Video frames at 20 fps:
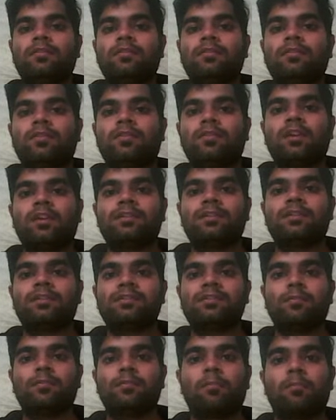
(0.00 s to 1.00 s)
Okay, this is a
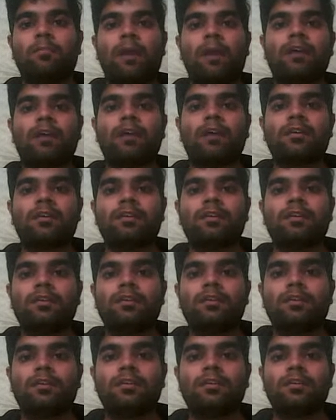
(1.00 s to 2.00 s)
bookmark.
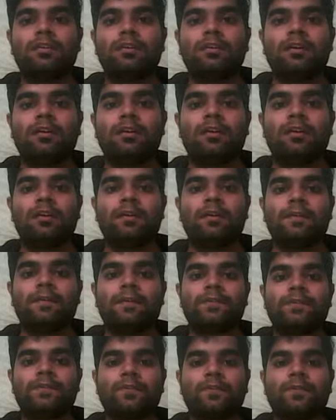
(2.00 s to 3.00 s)

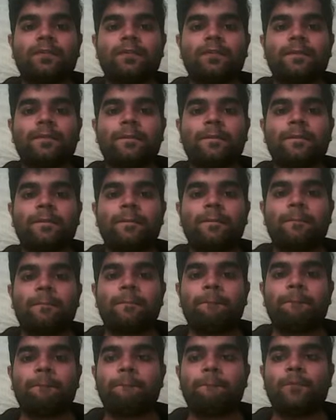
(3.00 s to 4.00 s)
So
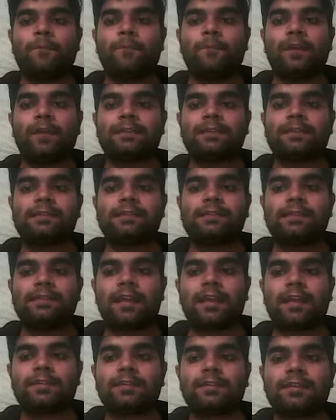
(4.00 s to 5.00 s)
you guys can see
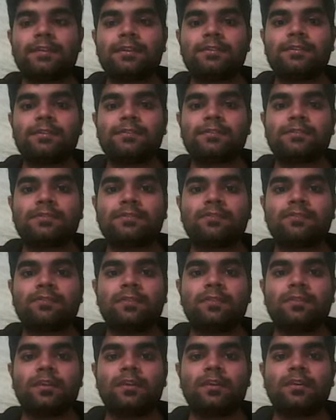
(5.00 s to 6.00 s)
that things over
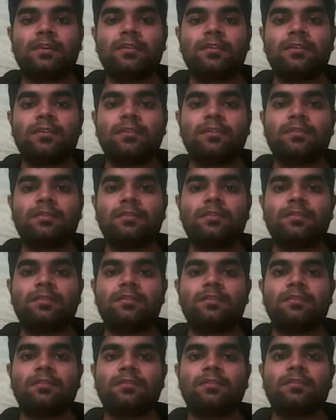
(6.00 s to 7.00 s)
there.
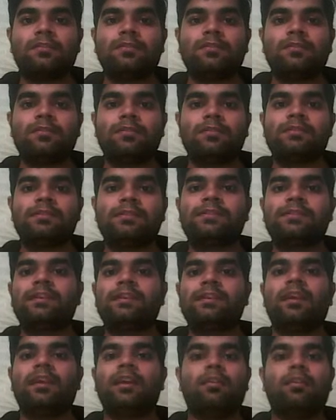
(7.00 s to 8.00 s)
This is the
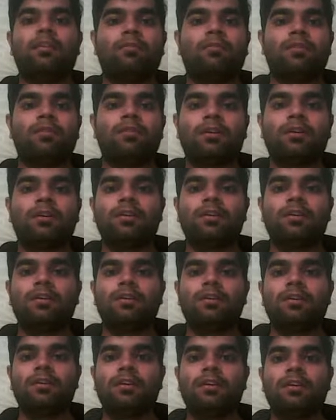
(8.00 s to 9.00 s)
endnote.
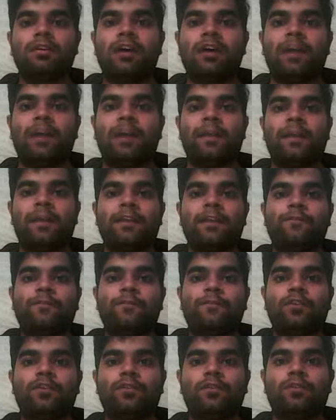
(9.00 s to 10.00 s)
I'm adding a
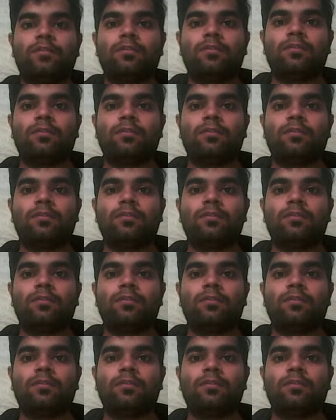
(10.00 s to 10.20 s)
footnote.